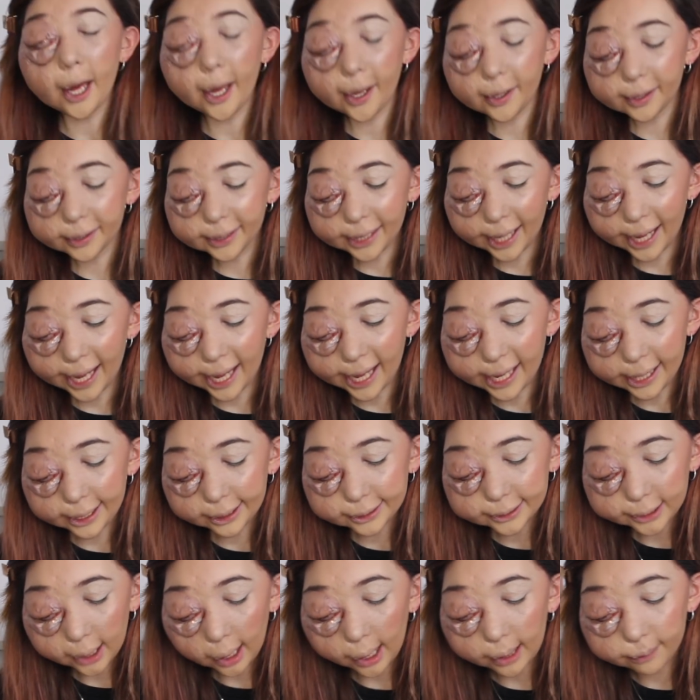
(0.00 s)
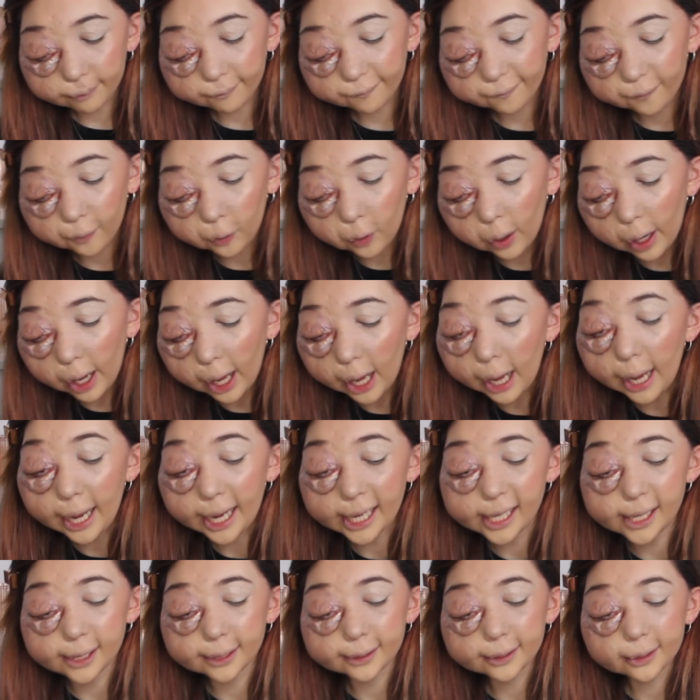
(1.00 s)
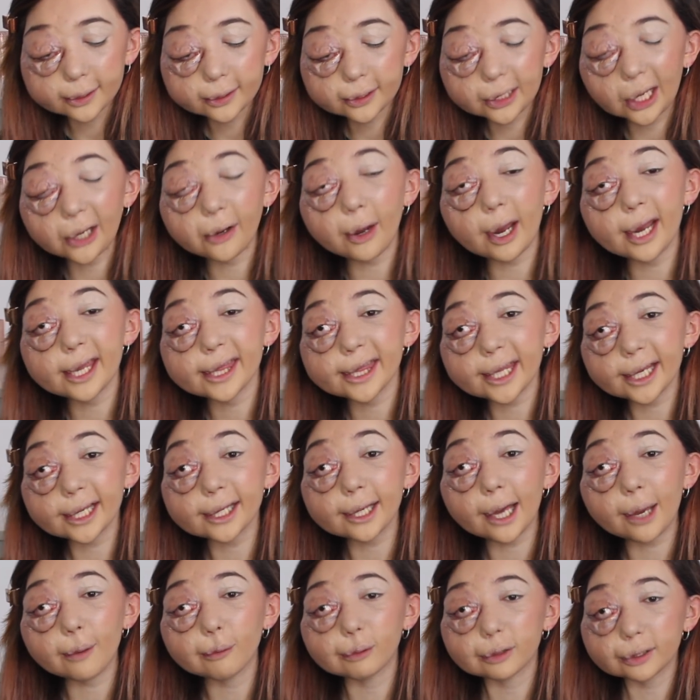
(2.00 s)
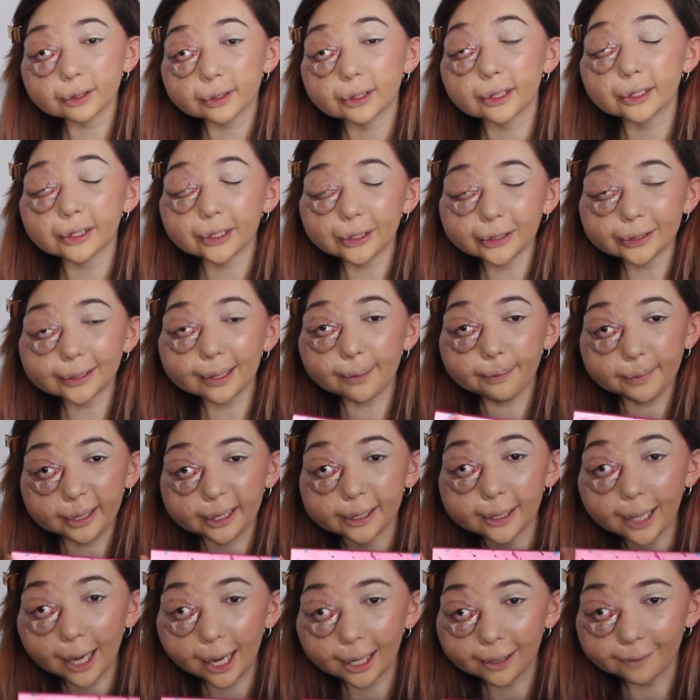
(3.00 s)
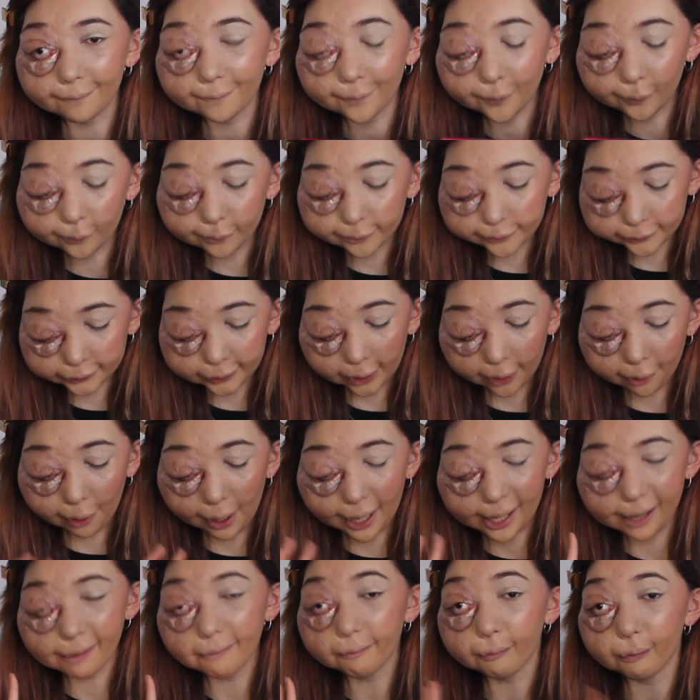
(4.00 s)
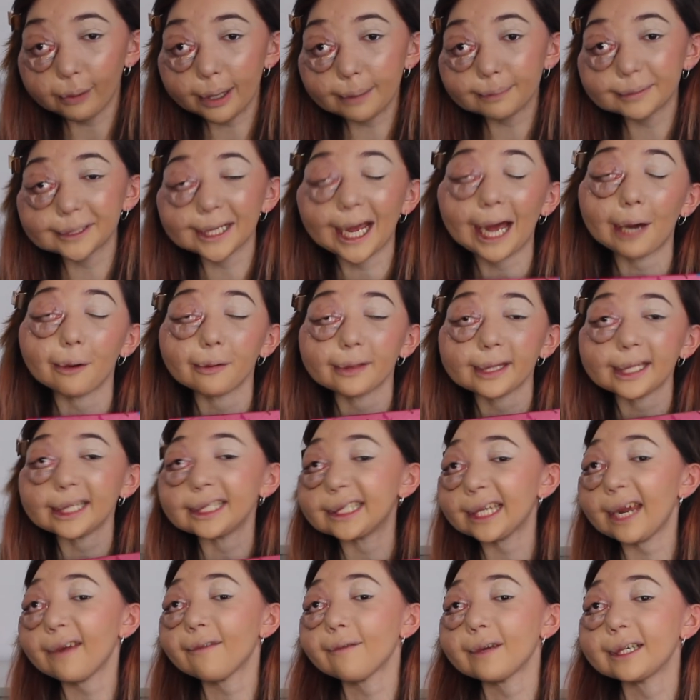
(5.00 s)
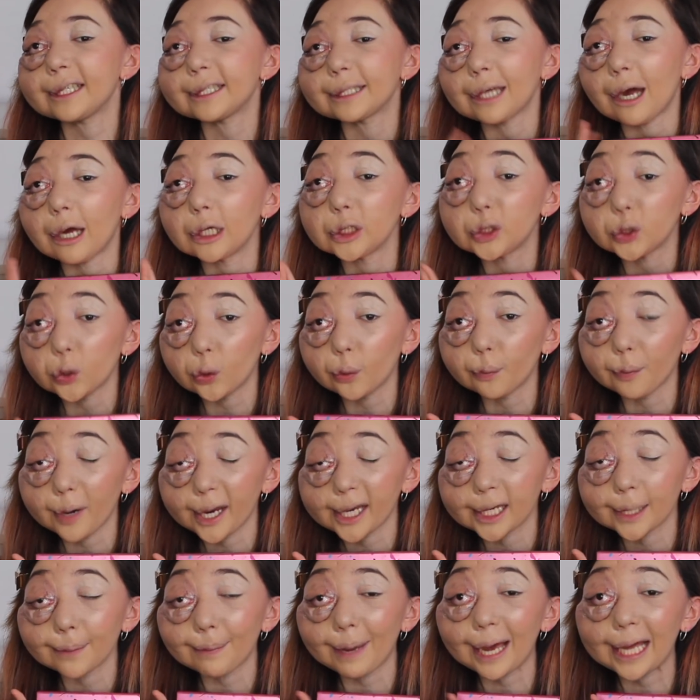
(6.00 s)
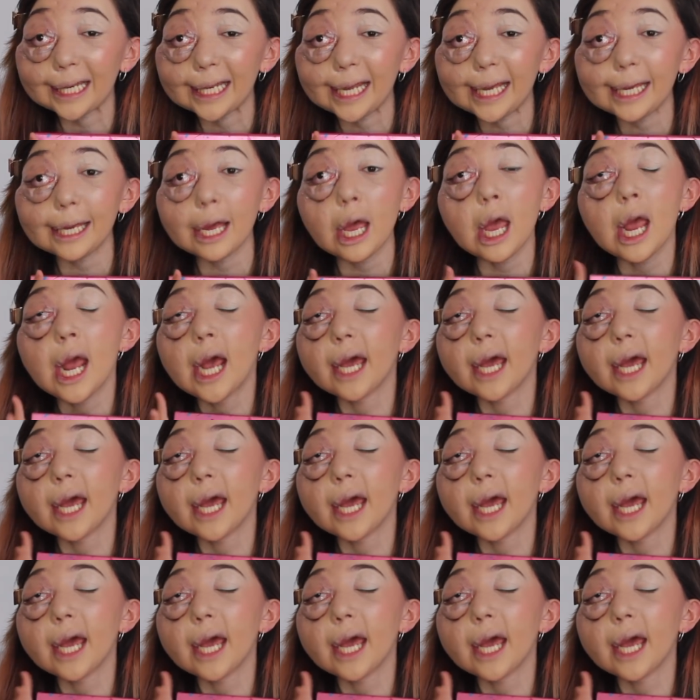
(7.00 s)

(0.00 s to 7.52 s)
Okay, time for eyes. So I think I want to do something colourful. So I have whipped out the Jeffree Star Jawbreaker palette.